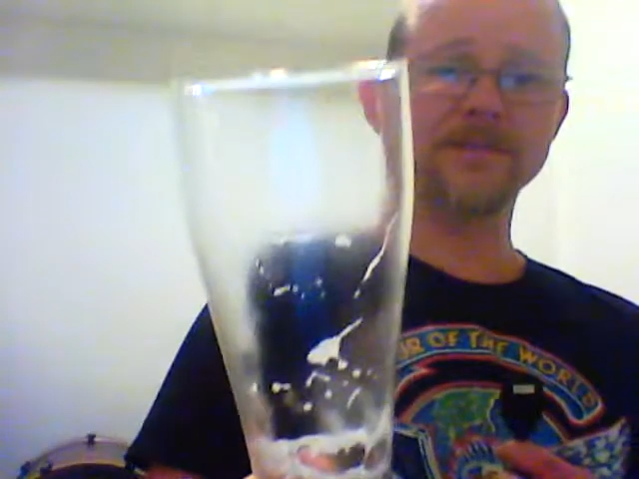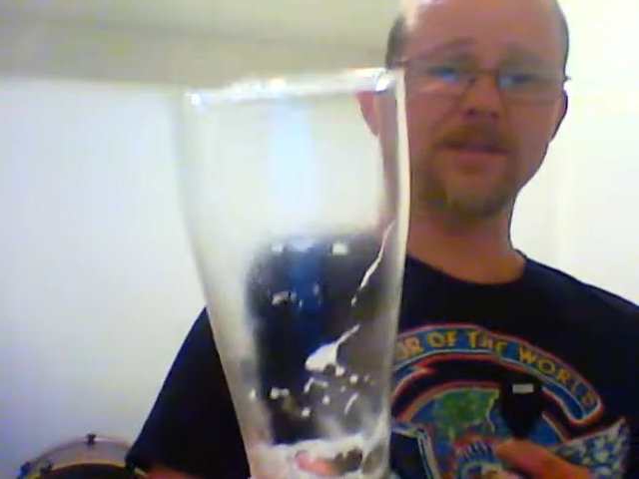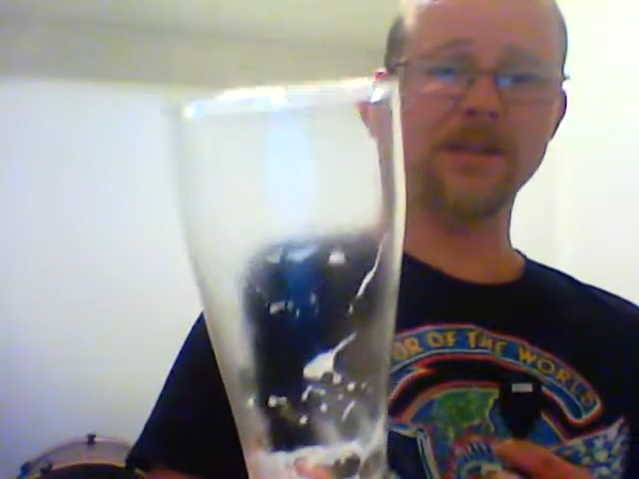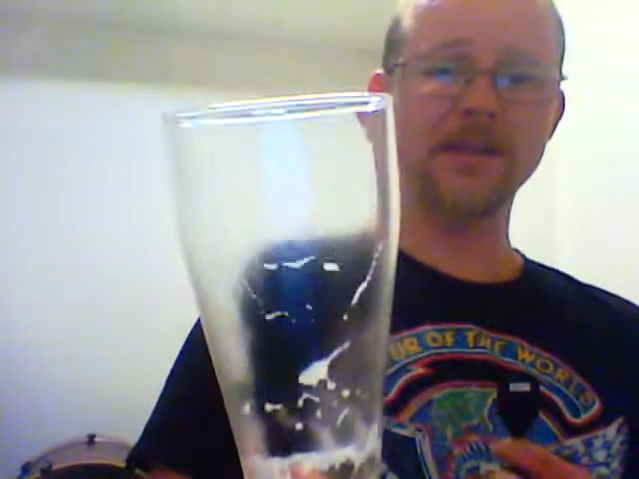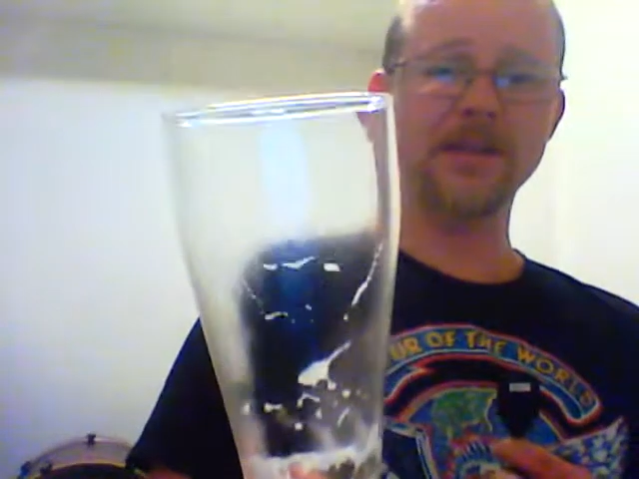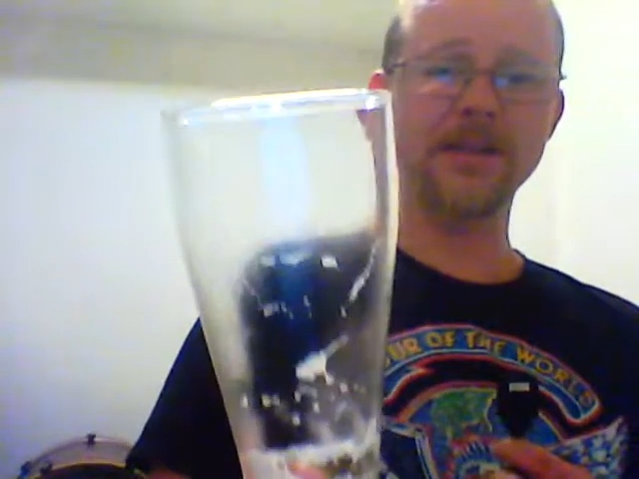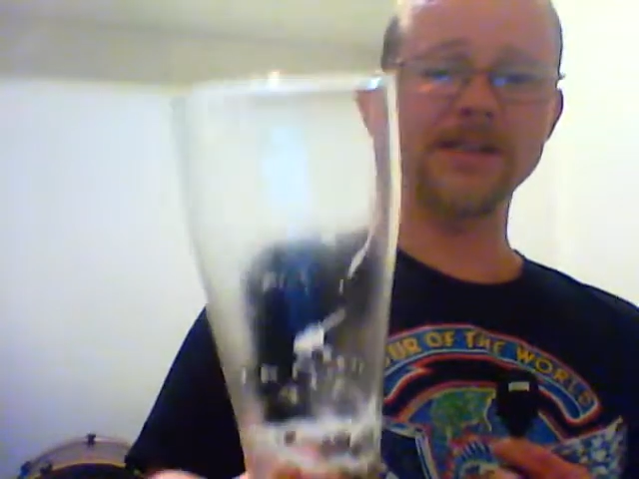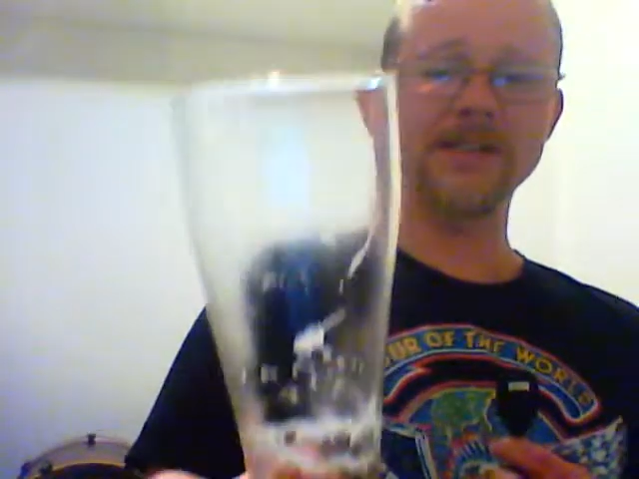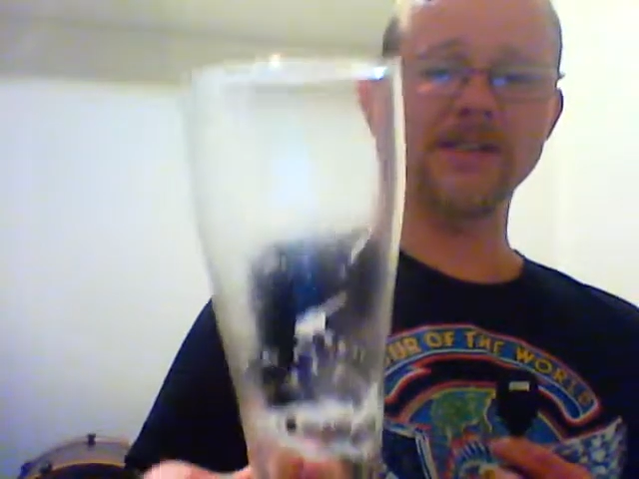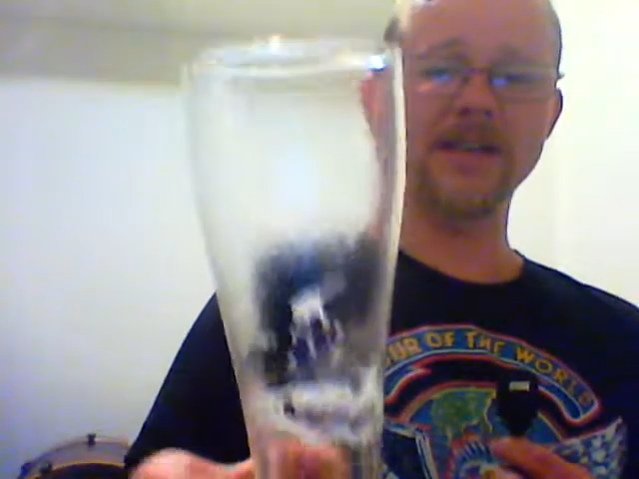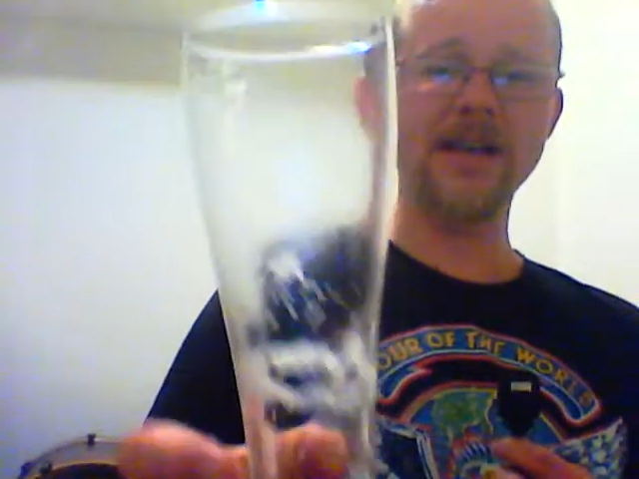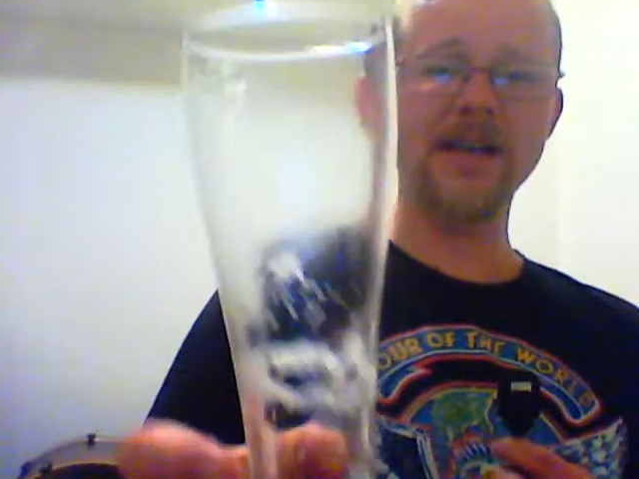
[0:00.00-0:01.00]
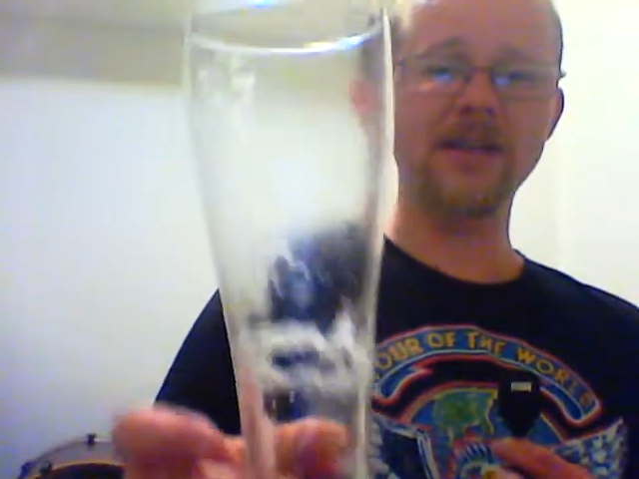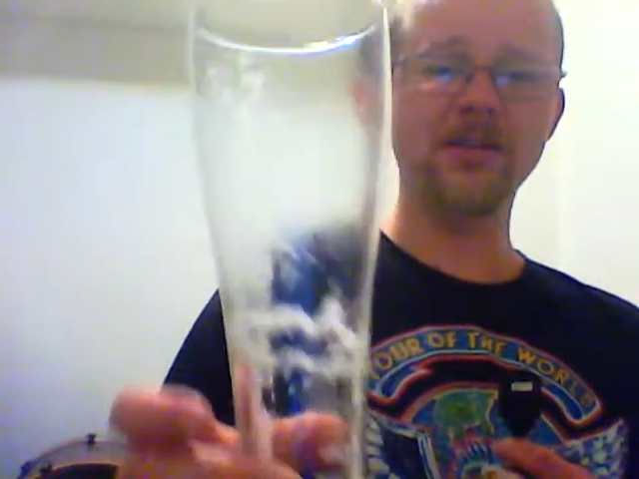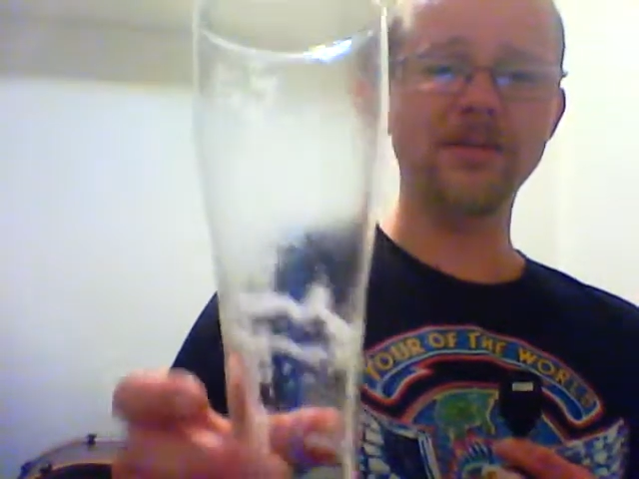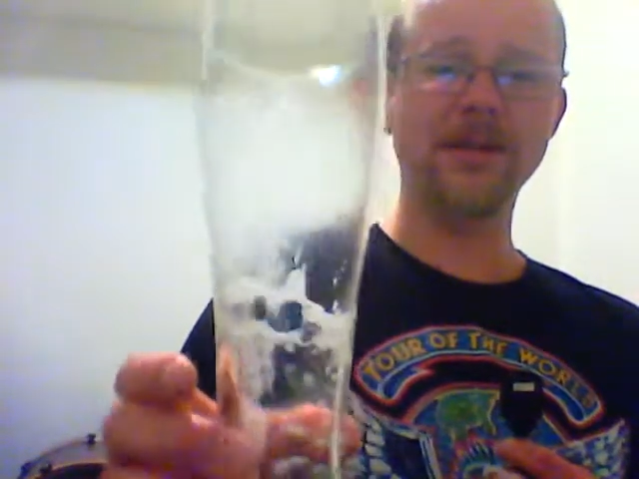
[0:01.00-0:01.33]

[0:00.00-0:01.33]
fair bit of lacing, head all the way to the